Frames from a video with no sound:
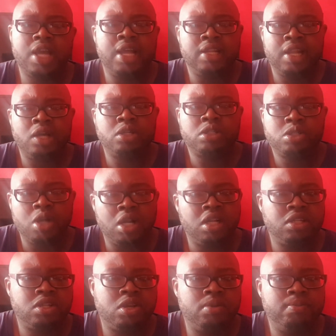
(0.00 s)
and now
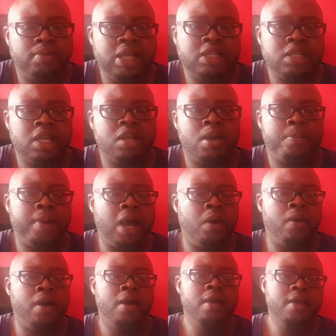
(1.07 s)
struggling to maintain her
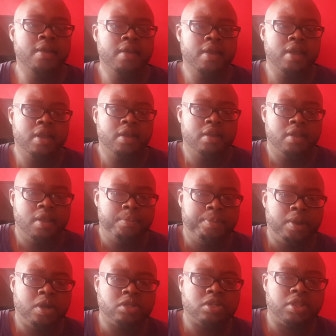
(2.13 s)
power.
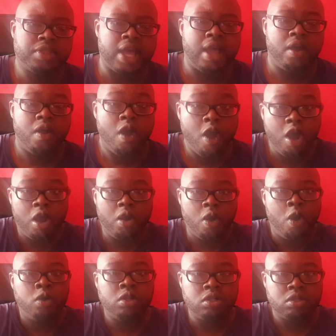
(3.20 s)
Because of that, her
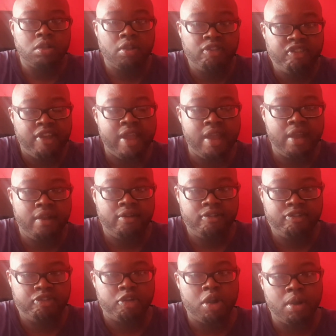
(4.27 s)
own fear
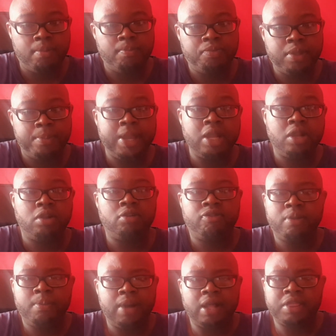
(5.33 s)
from the beginning of the
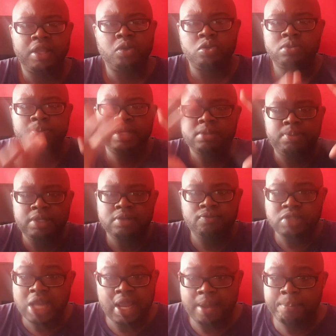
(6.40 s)
film, I think it was meant to be some
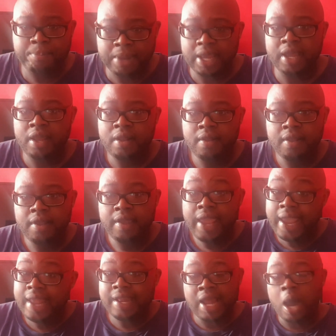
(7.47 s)
giant bear,
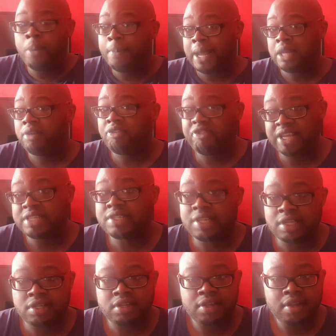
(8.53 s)
it now
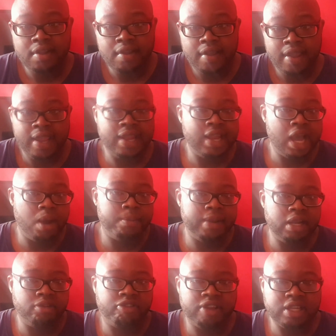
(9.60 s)
manifested. It now
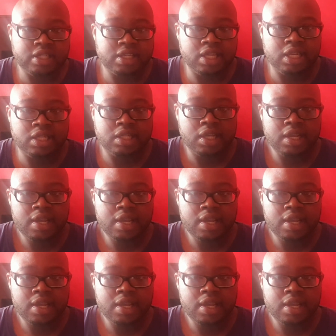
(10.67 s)
manifested,